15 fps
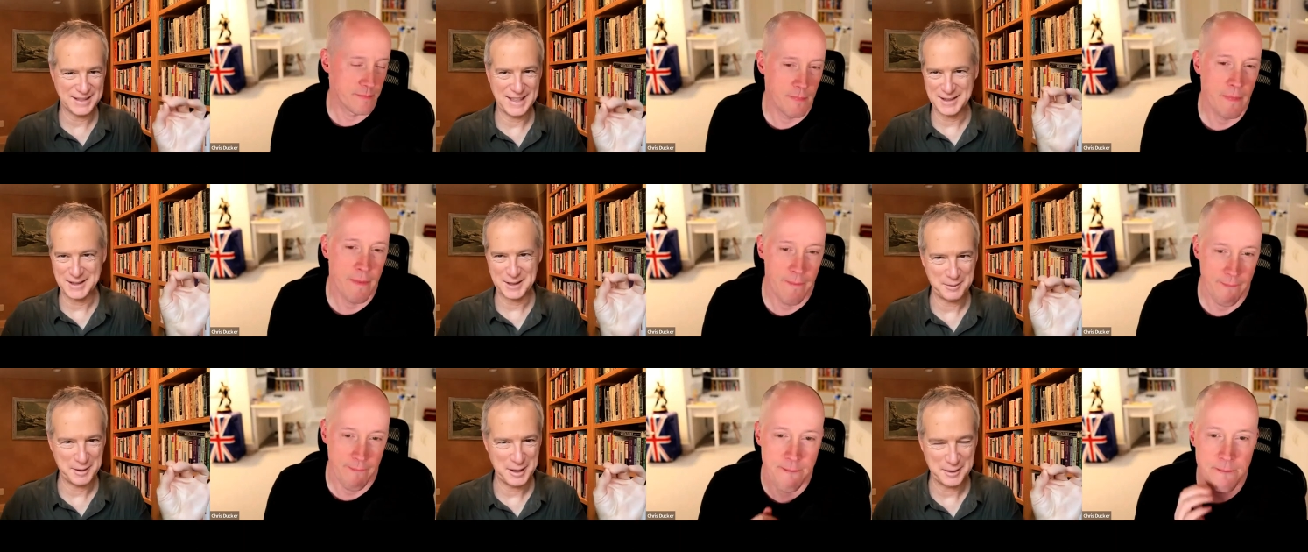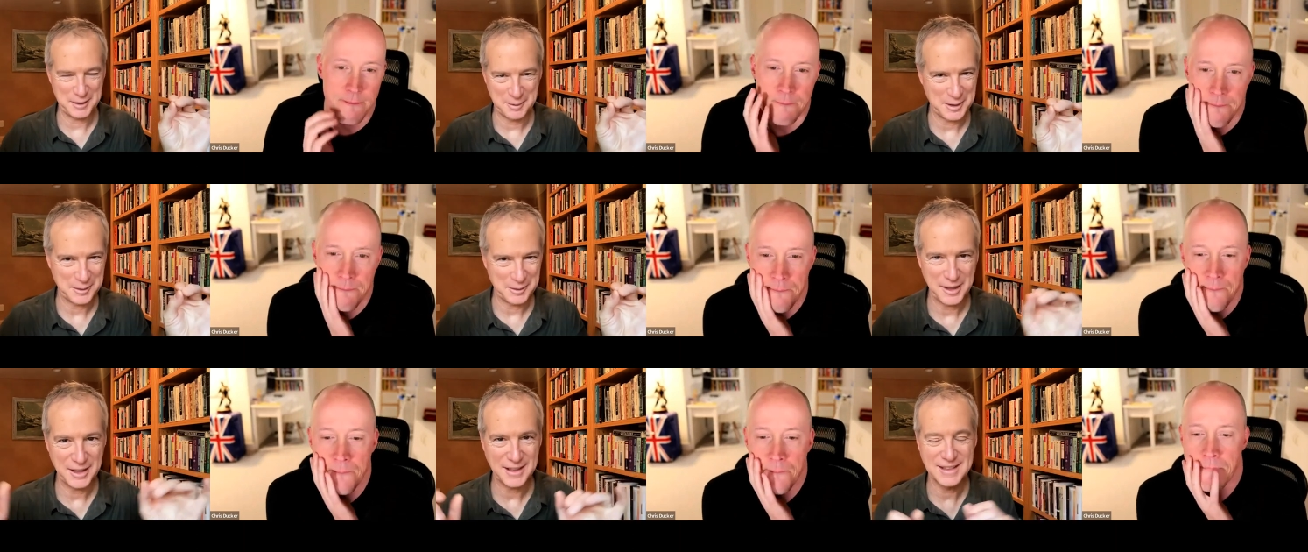Speaker 1: that's the way the world
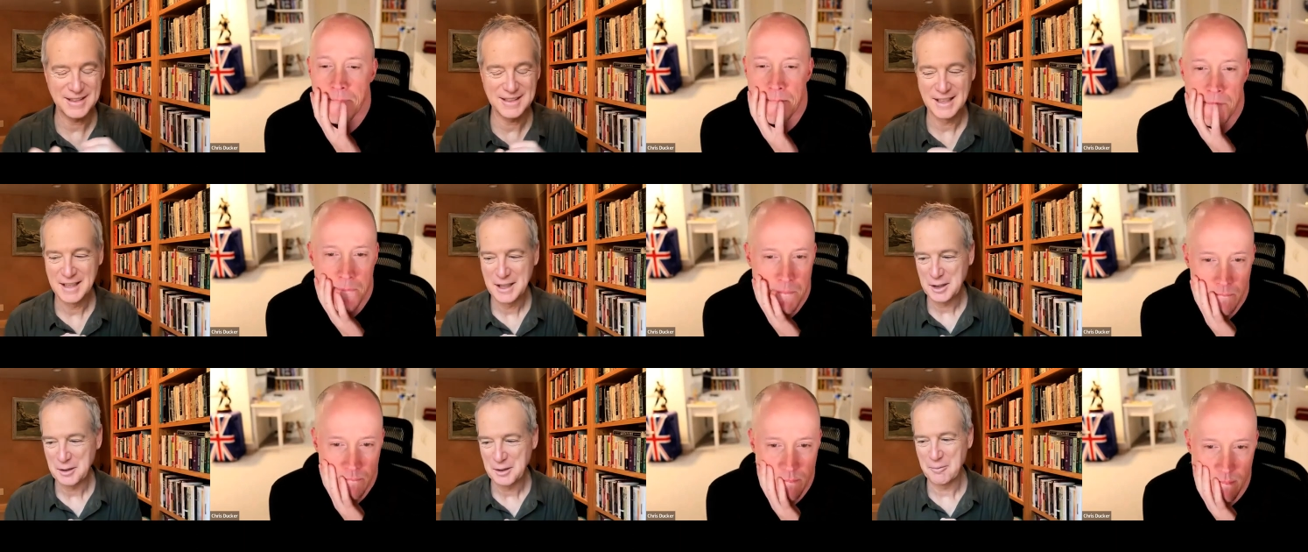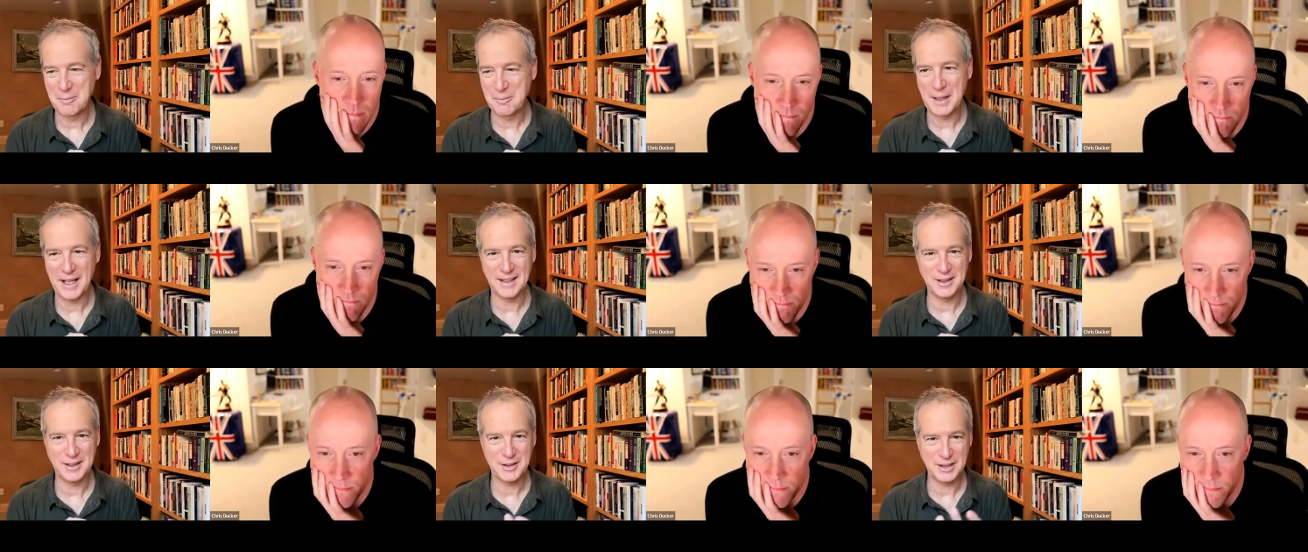works.
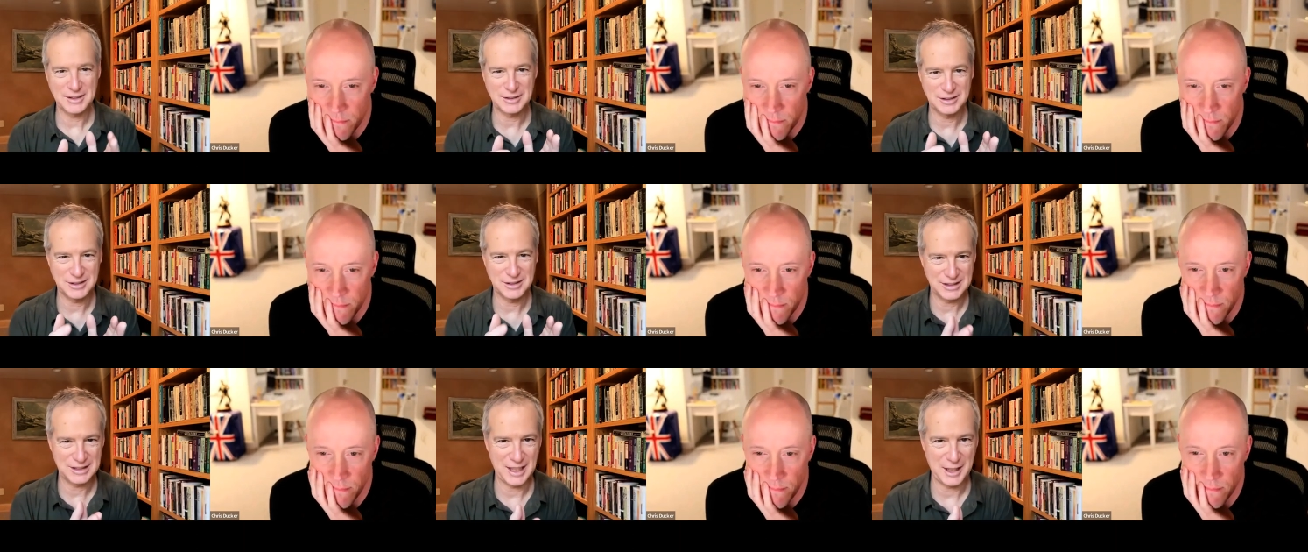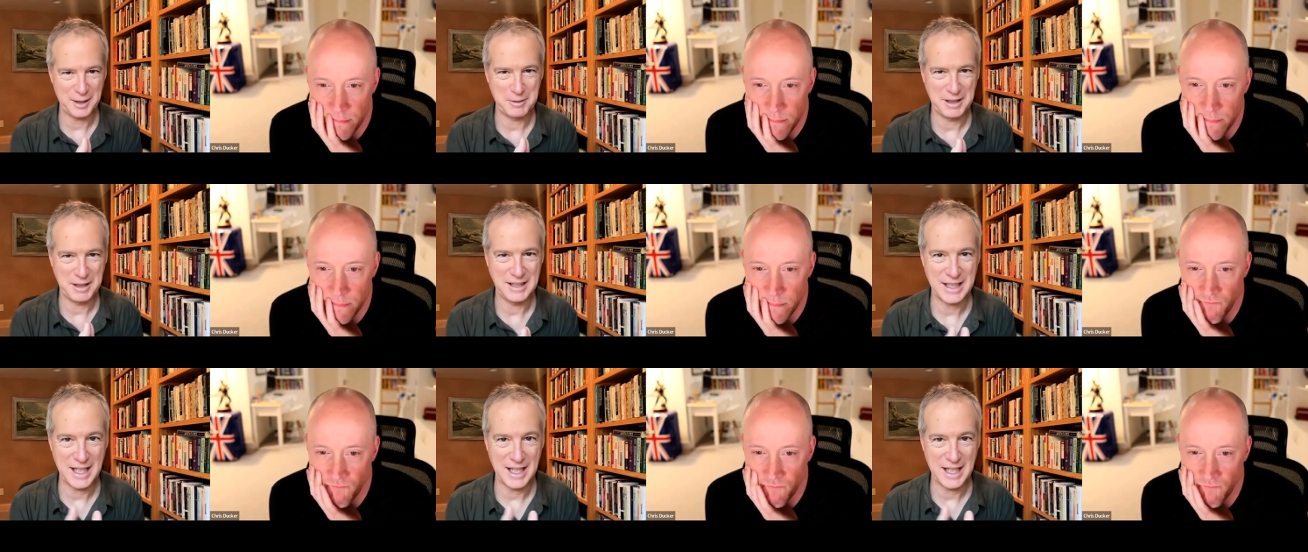But Chris is just telling me he's